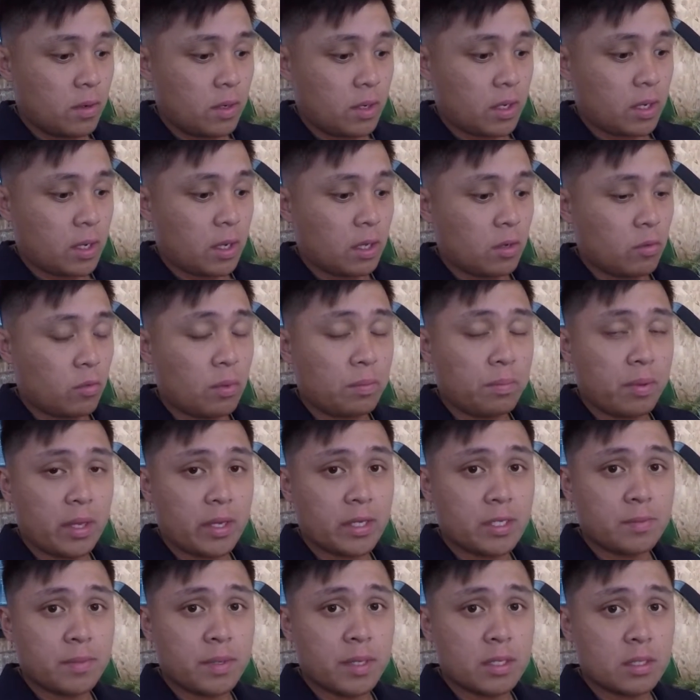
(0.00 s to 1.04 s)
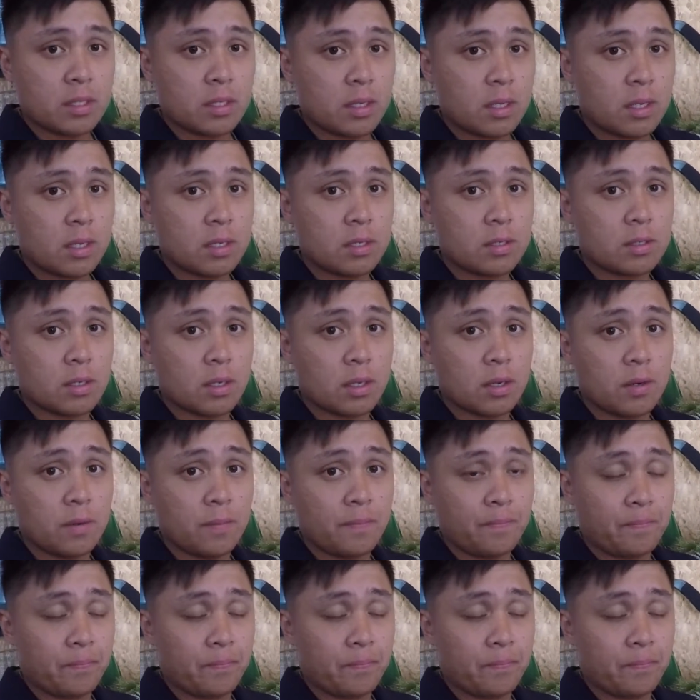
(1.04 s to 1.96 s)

do you call it, replacements. So